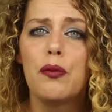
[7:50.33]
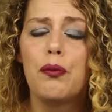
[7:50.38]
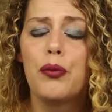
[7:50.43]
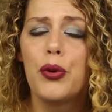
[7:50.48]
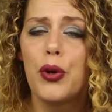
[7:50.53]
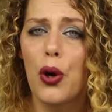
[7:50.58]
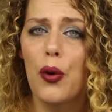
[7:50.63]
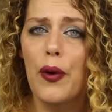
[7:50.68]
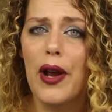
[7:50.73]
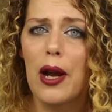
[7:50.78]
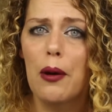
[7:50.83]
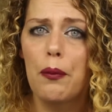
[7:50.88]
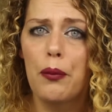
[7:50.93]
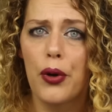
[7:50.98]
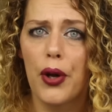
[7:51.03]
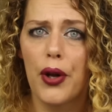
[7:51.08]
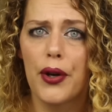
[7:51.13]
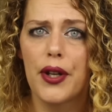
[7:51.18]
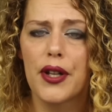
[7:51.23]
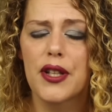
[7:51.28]
ProAiir
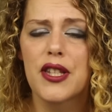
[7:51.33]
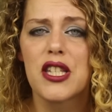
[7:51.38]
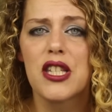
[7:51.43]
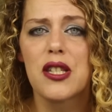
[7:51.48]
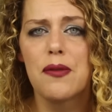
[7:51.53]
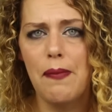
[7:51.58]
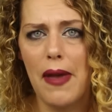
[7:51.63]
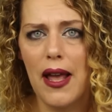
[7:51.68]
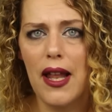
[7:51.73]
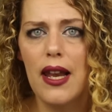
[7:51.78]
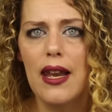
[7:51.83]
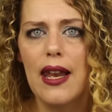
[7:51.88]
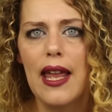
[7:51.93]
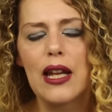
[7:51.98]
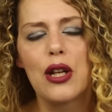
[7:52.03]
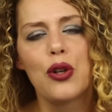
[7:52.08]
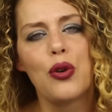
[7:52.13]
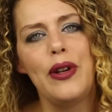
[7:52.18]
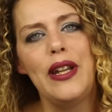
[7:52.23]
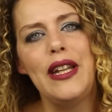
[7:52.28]
products smell
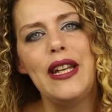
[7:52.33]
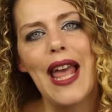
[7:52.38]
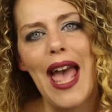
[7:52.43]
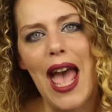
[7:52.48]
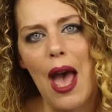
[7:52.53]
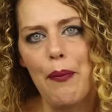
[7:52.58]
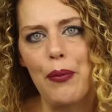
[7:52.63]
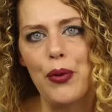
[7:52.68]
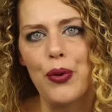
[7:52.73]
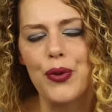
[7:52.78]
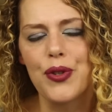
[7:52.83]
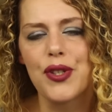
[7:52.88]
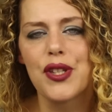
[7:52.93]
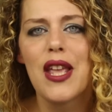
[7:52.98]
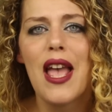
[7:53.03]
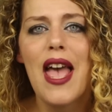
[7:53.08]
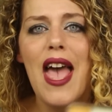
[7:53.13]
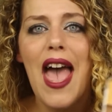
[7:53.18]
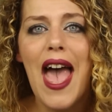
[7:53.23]
like green apples,